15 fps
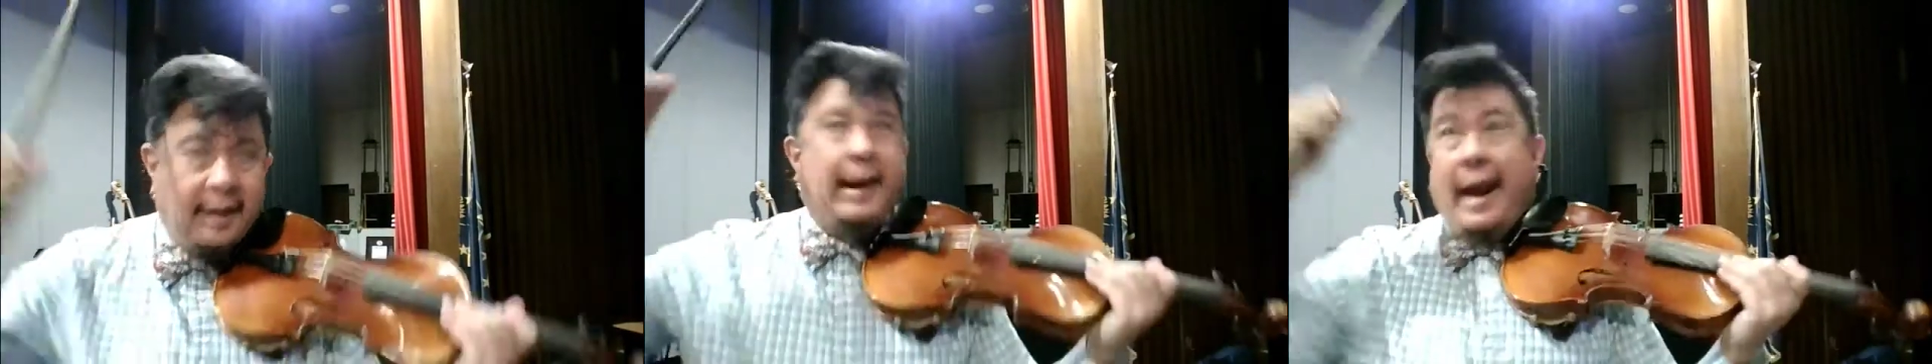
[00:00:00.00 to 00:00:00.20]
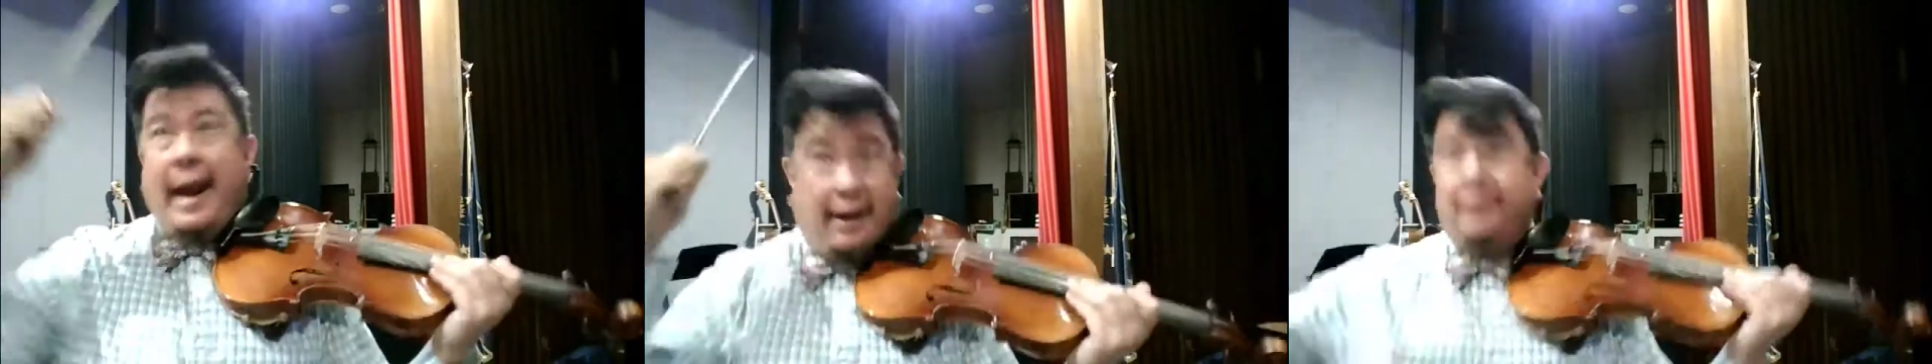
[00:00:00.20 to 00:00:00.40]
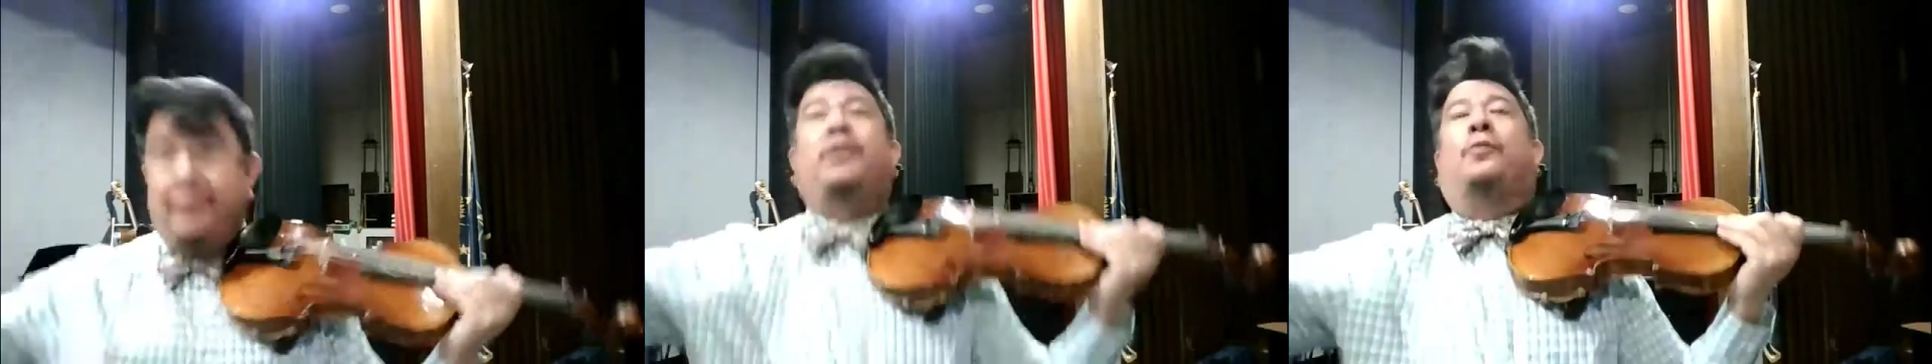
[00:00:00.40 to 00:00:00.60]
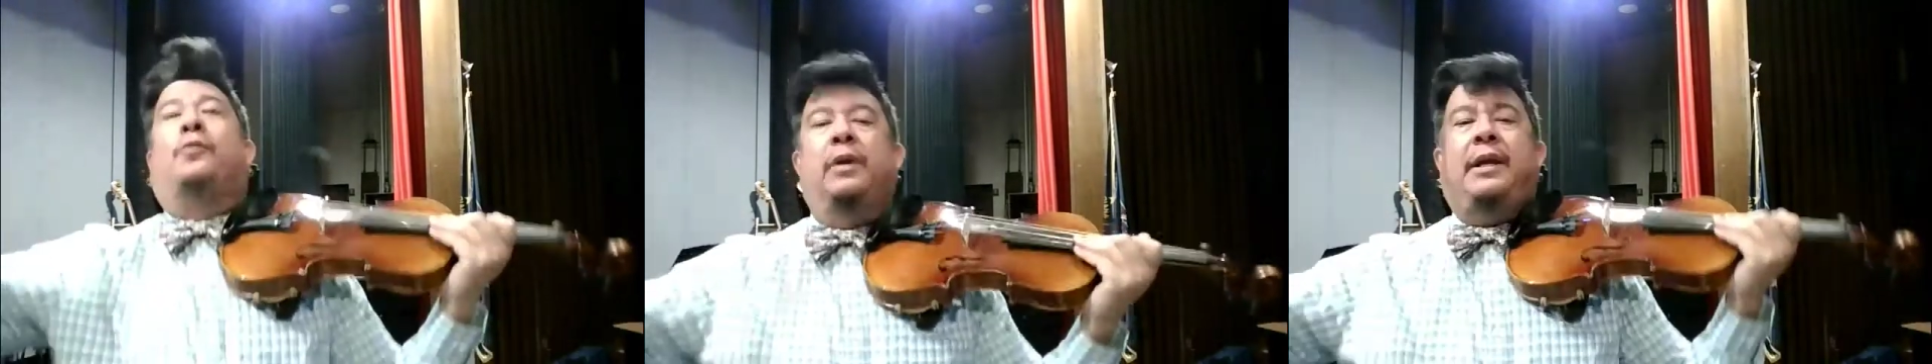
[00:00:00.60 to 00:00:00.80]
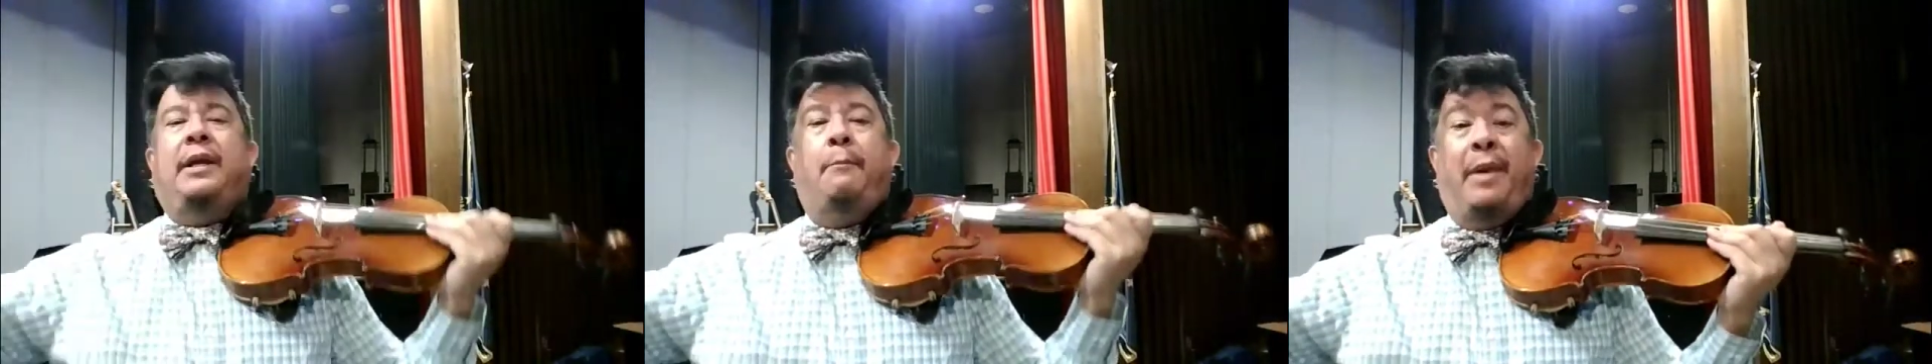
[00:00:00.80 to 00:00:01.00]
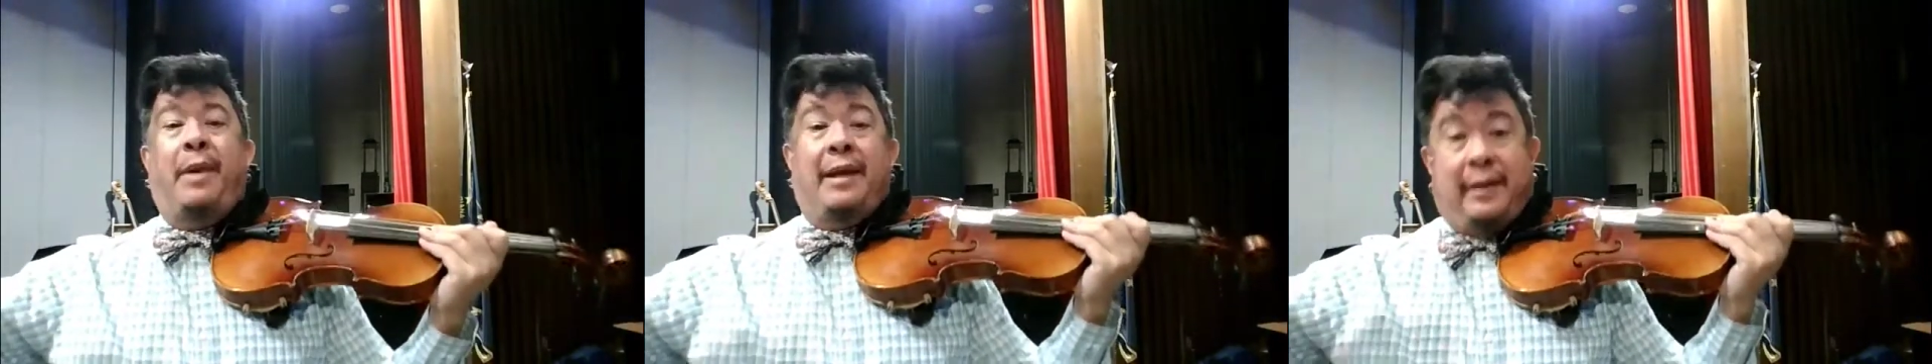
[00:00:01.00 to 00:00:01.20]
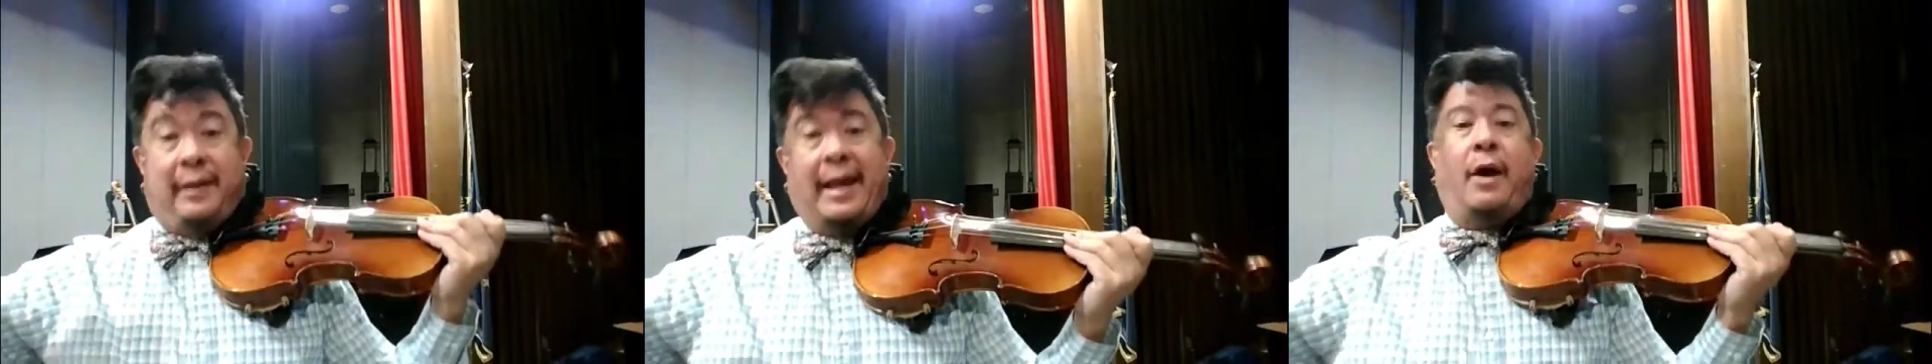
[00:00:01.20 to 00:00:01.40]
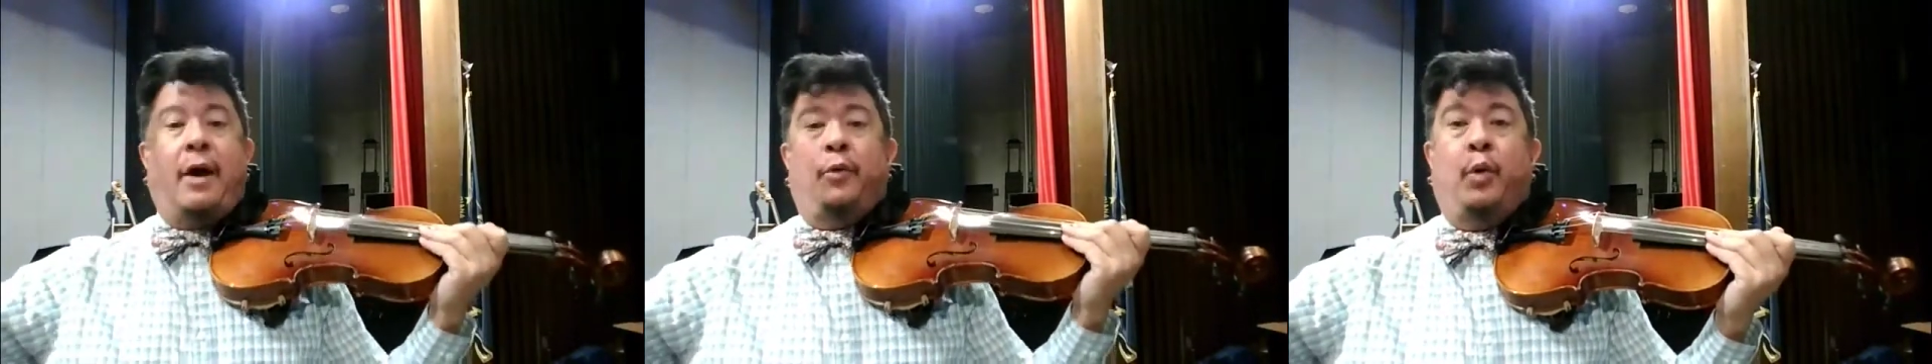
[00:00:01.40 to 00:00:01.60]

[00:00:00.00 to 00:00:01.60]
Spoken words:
and the really big, loud